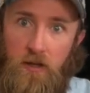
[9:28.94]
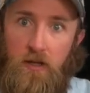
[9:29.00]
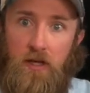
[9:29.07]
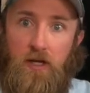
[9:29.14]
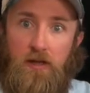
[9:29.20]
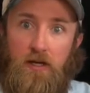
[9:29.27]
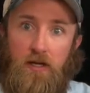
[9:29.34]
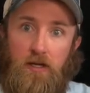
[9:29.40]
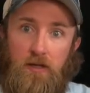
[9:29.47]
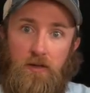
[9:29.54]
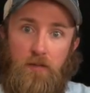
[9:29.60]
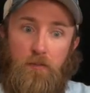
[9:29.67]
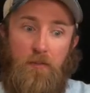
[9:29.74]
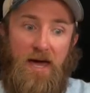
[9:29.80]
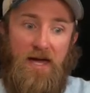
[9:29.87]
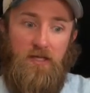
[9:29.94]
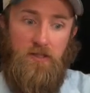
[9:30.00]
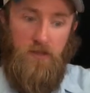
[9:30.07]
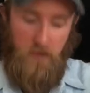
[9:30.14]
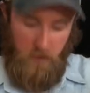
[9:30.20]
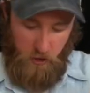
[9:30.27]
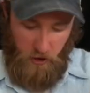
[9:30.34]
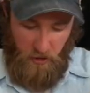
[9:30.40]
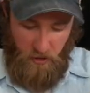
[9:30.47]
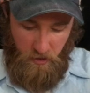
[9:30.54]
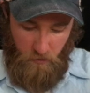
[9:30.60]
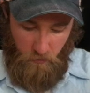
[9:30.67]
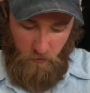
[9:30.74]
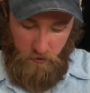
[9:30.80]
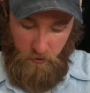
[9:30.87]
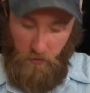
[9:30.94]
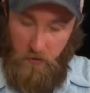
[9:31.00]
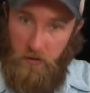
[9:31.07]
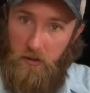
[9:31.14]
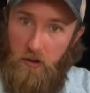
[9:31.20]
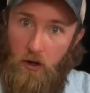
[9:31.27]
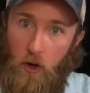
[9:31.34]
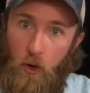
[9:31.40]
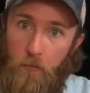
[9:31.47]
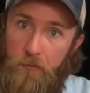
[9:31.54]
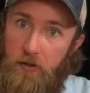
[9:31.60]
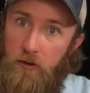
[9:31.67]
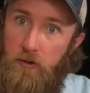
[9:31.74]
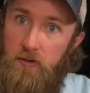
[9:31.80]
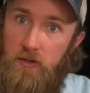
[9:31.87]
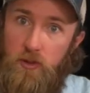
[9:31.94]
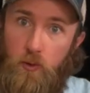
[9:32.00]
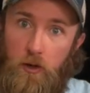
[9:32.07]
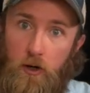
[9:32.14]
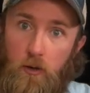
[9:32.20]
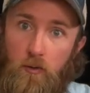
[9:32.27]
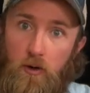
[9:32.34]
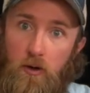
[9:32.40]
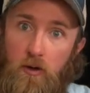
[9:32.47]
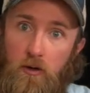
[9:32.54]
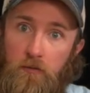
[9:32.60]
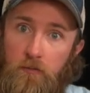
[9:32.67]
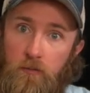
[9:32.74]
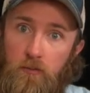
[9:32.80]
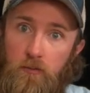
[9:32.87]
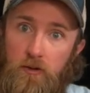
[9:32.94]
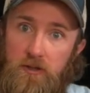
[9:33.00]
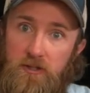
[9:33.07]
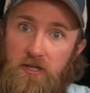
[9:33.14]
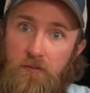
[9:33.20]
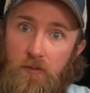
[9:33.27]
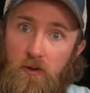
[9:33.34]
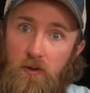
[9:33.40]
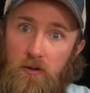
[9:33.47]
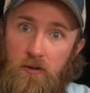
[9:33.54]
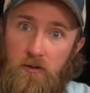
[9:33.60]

And then back to the G, we're doing open square roll, real simple.